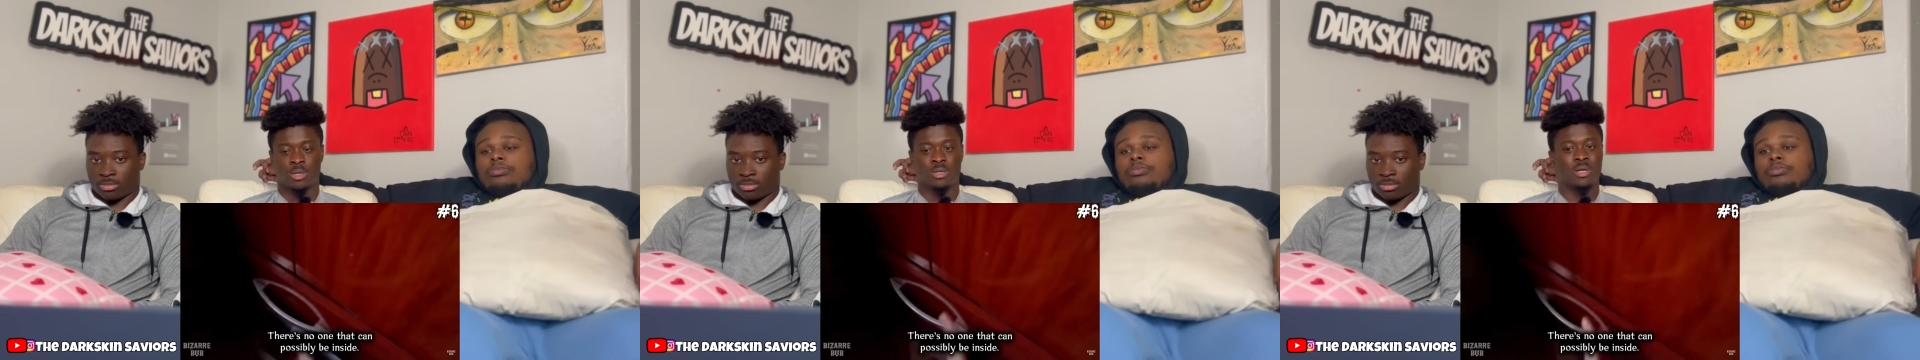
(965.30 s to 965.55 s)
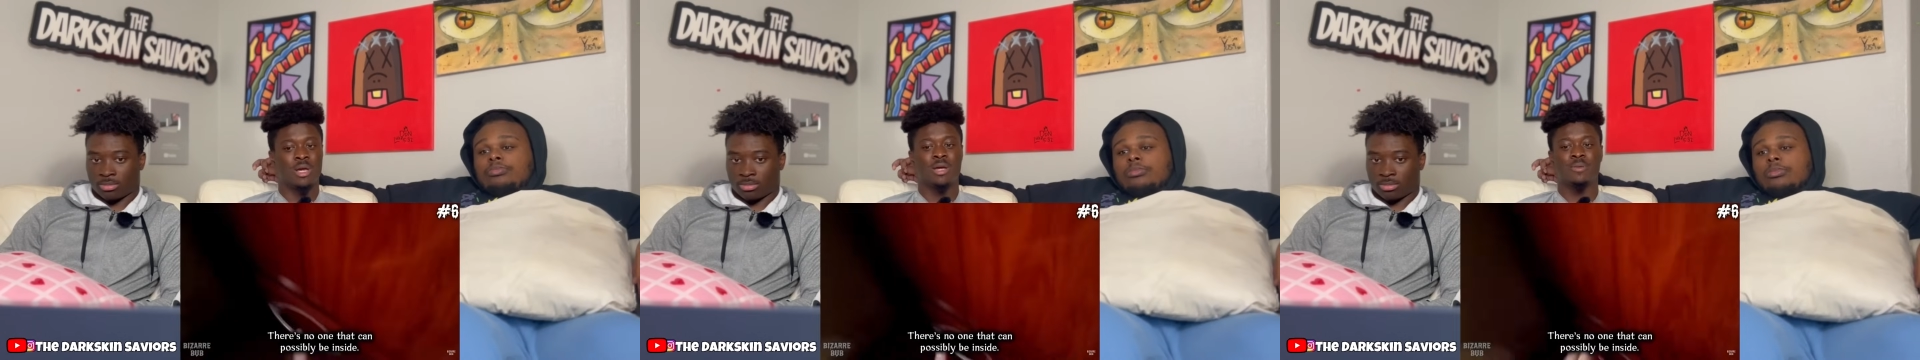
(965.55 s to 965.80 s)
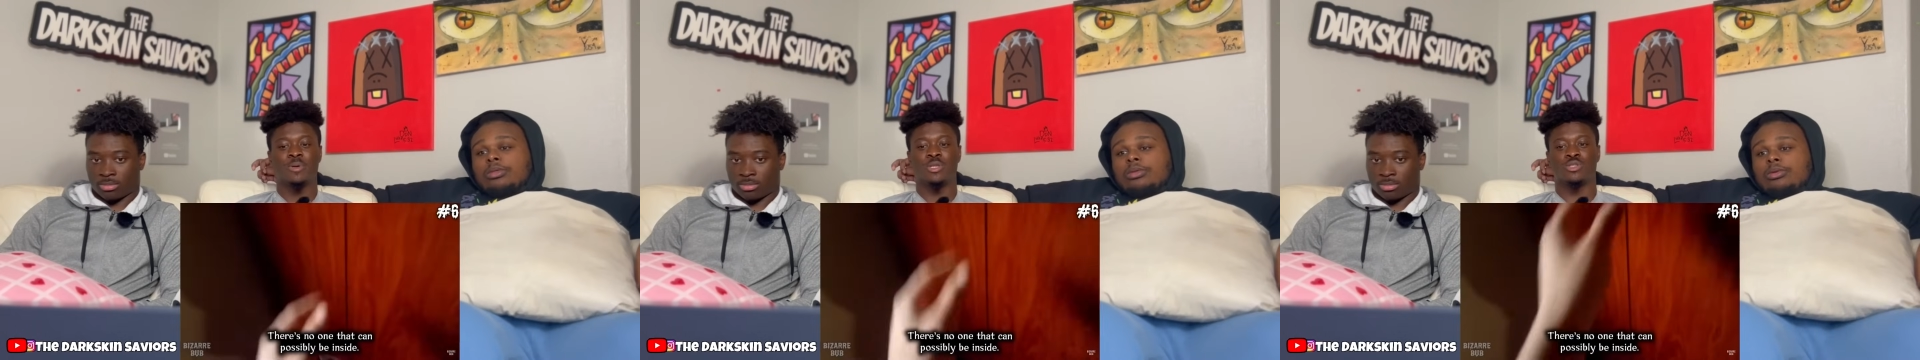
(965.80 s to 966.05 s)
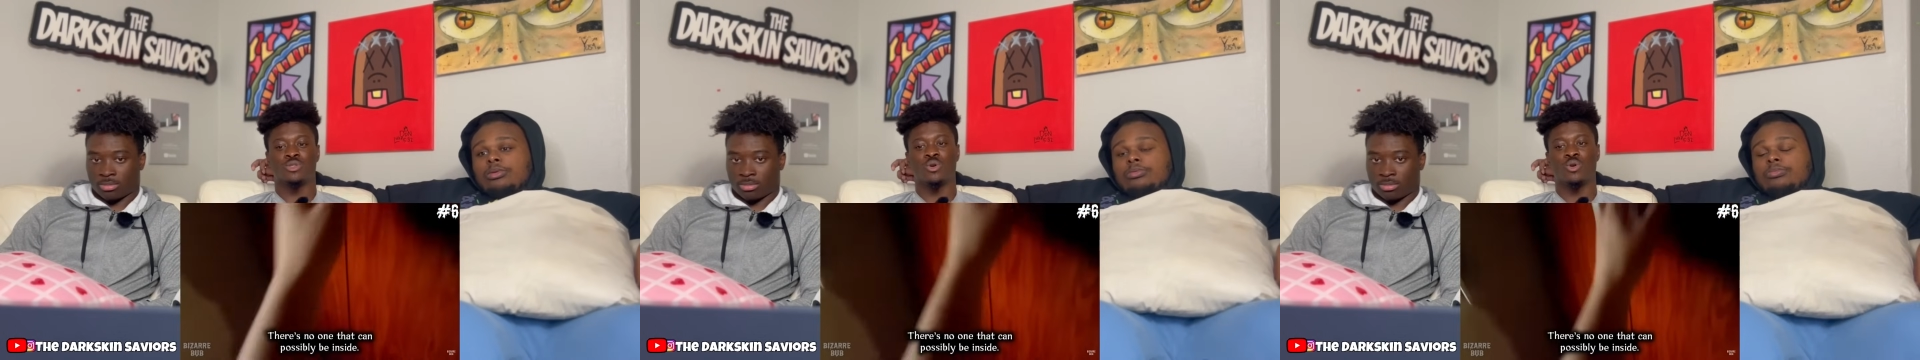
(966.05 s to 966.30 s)
Speaker 1: Nigga be
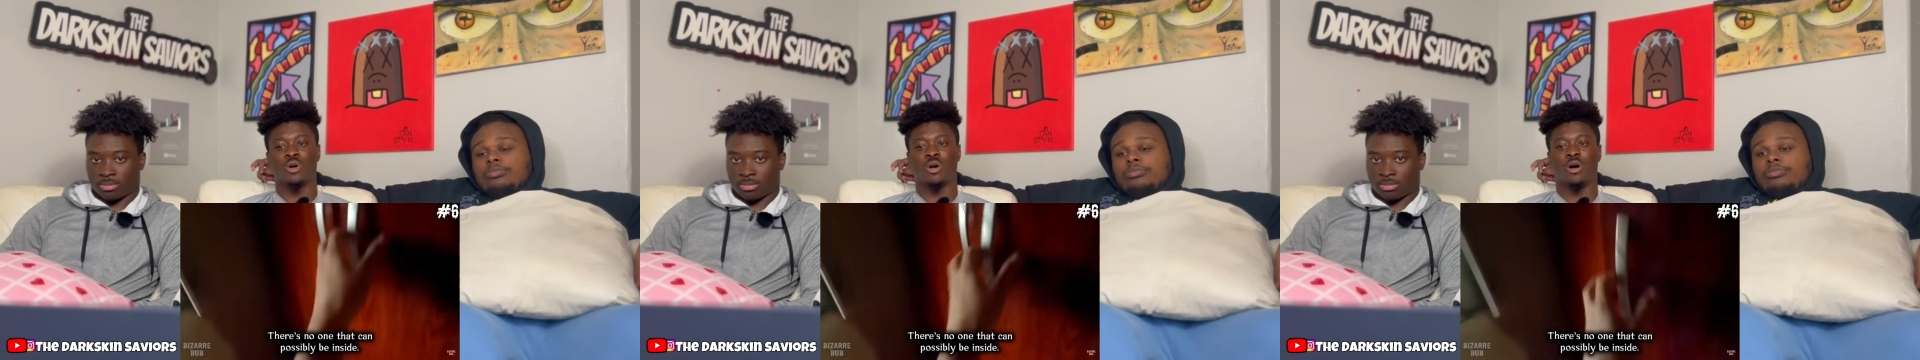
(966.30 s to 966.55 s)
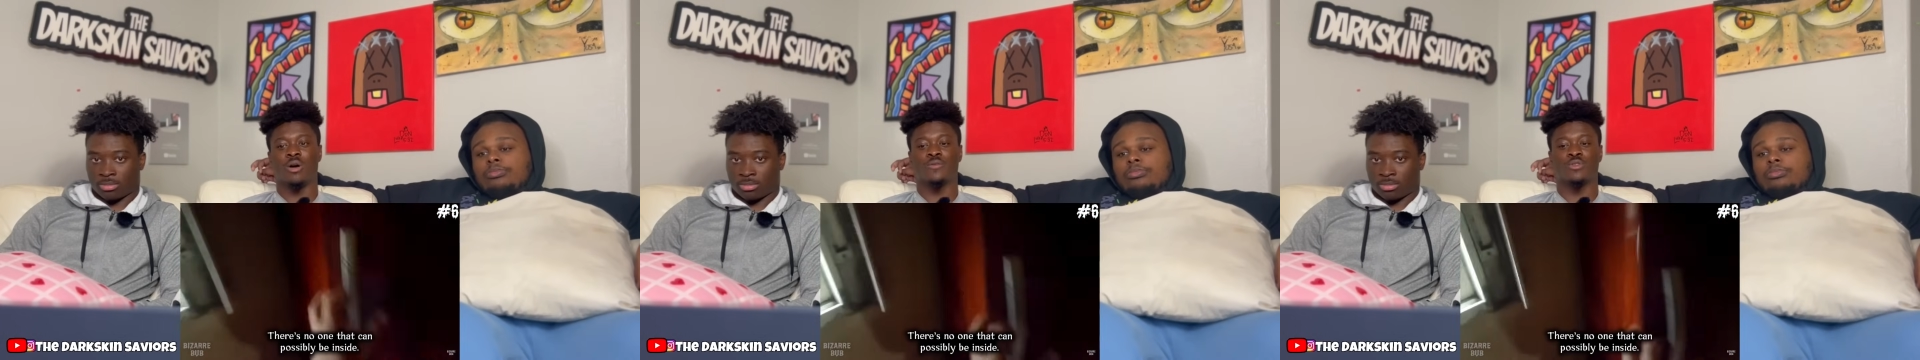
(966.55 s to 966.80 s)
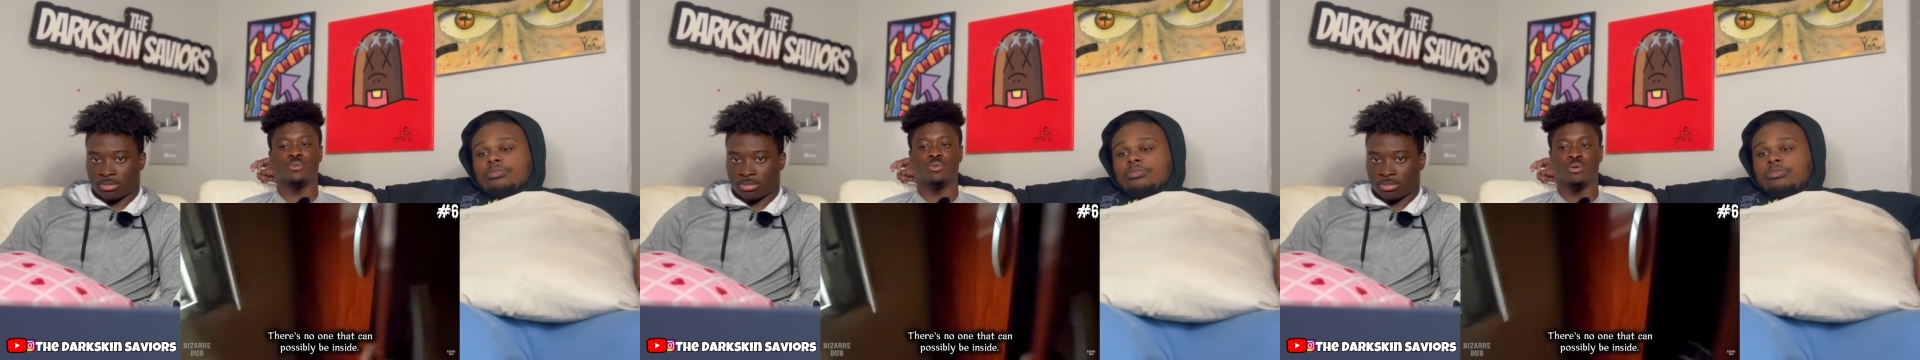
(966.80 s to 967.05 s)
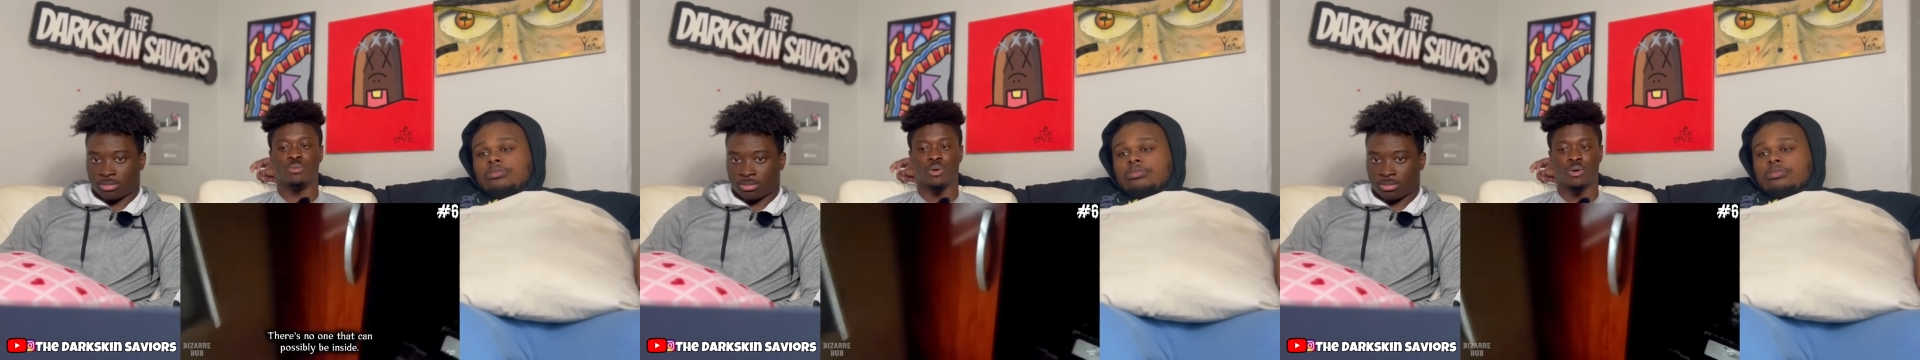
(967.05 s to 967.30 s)
so
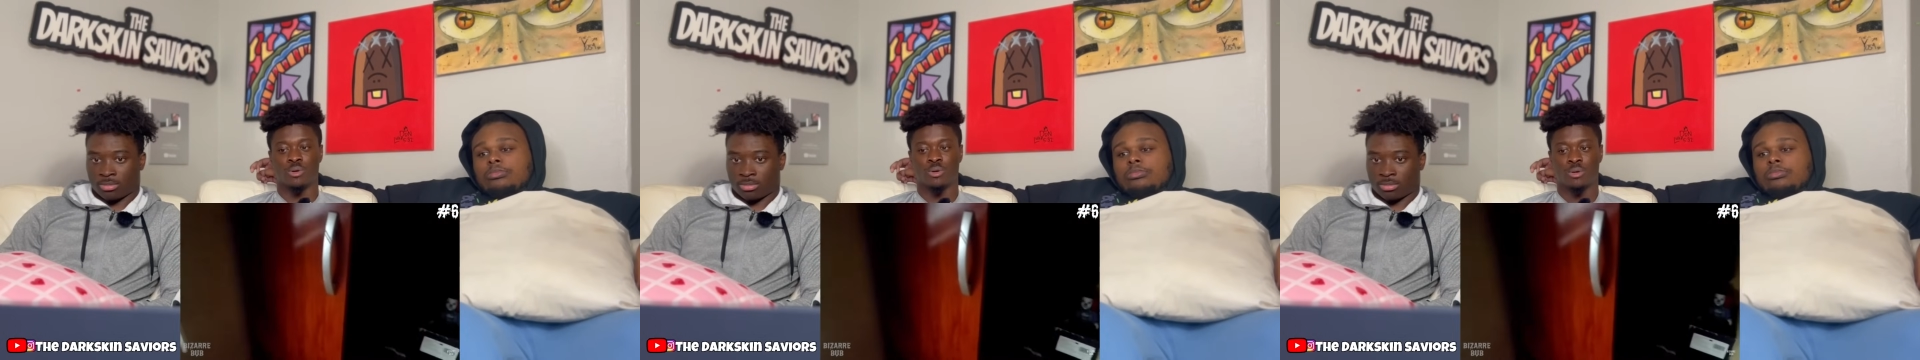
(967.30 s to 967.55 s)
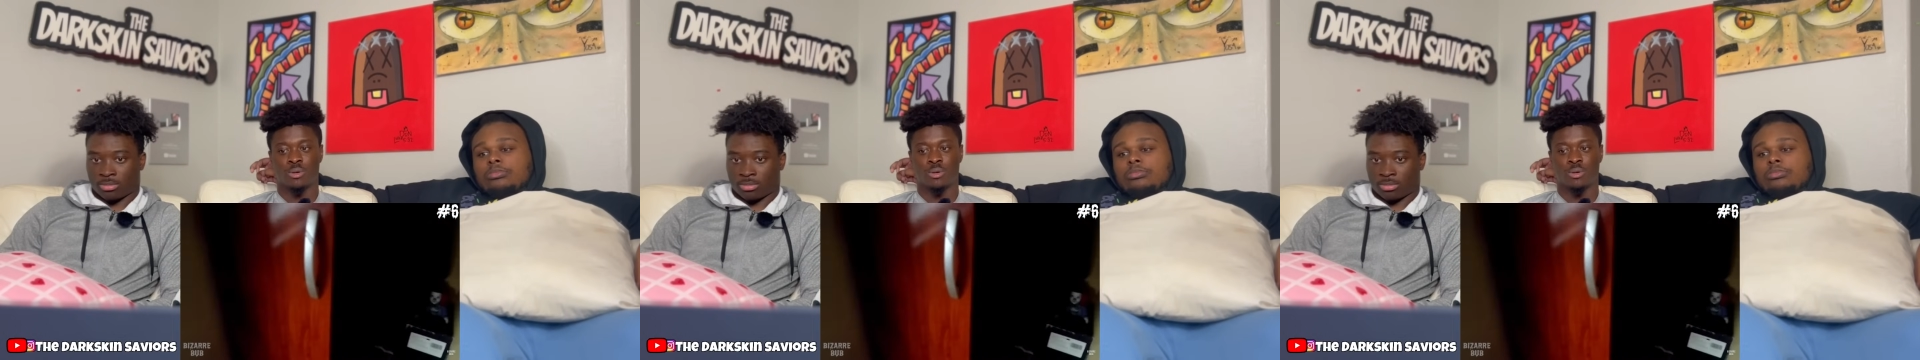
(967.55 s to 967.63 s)
comfortable, bro.